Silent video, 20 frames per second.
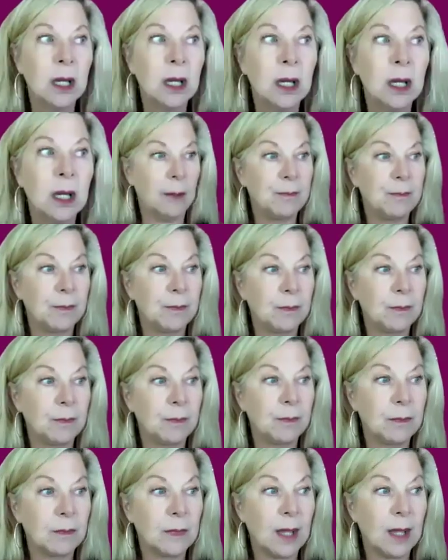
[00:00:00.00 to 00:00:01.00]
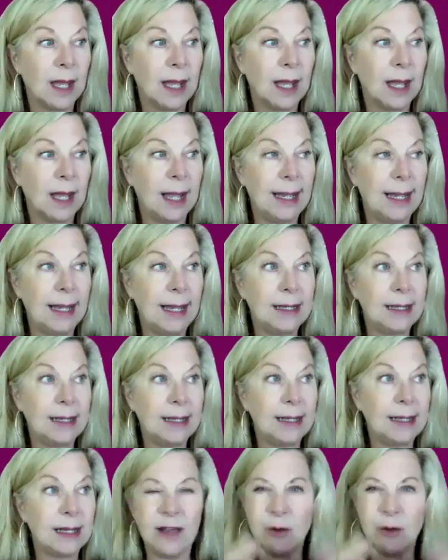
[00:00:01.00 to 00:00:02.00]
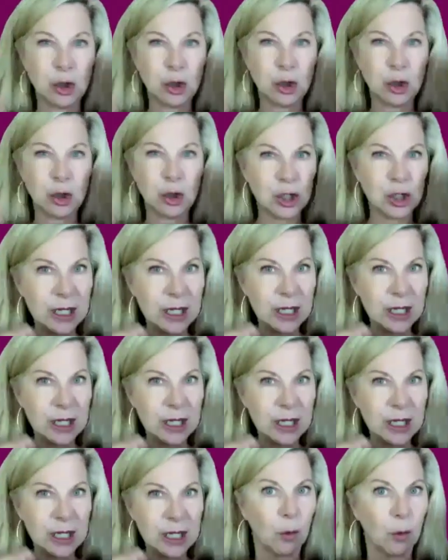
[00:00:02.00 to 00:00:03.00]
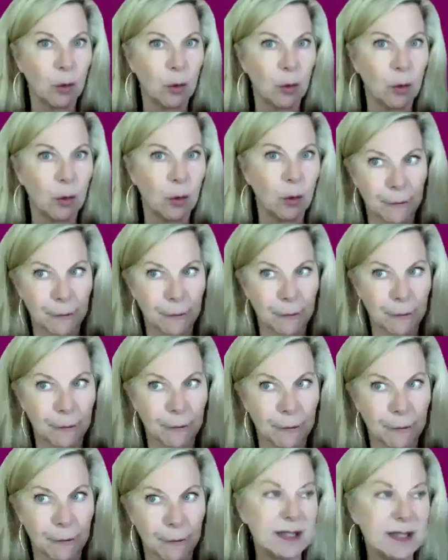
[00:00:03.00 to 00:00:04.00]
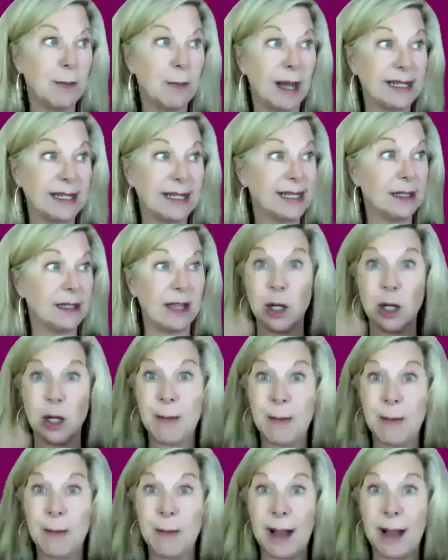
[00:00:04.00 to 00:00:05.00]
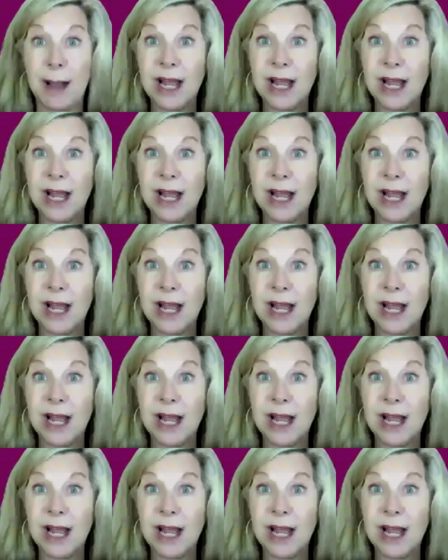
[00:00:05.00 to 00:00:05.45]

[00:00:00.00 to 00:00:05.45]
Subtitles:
Um, and if your niche is for women over 50, then you might have the